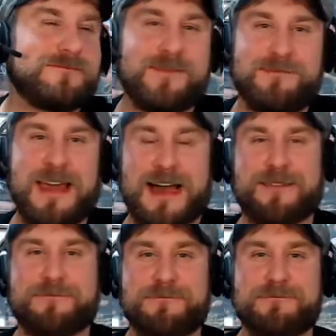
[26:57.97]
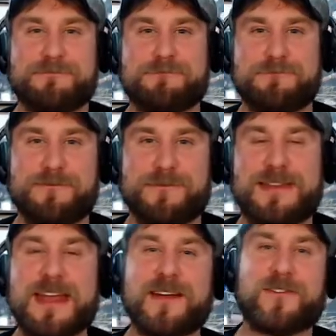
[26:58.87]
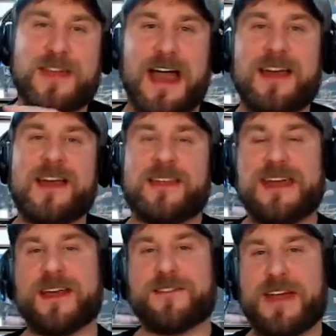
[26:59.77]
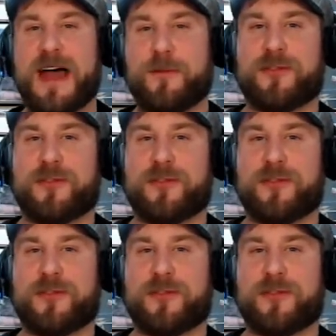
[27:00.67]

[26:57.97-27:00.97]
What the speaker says: Yeah. Think of that with